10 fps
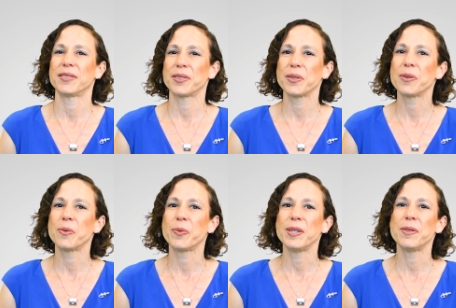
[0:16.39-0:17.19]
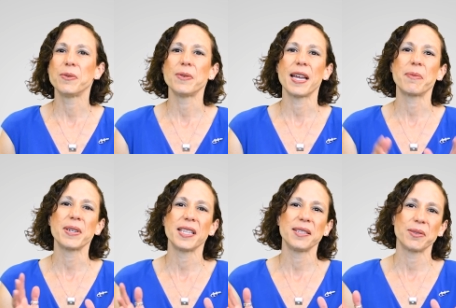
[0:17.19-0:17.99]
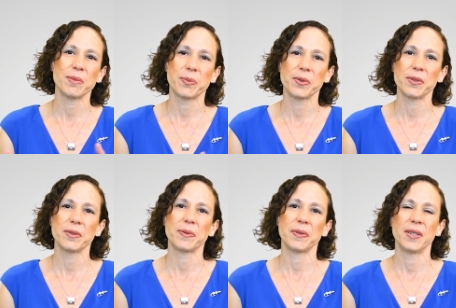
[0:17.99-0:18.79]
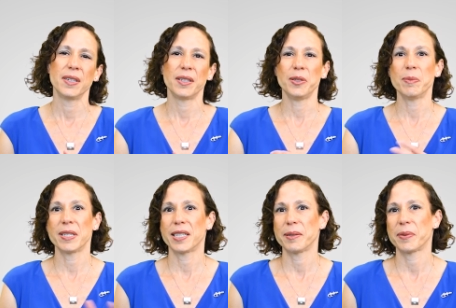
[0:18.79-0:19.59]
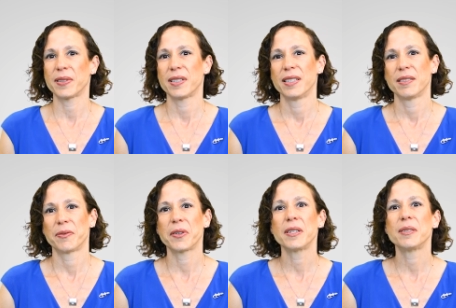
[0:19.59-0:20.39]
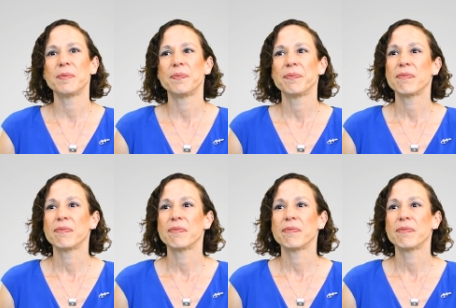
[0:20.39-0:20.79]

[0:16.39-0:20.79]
So we do everything to improve human lives, from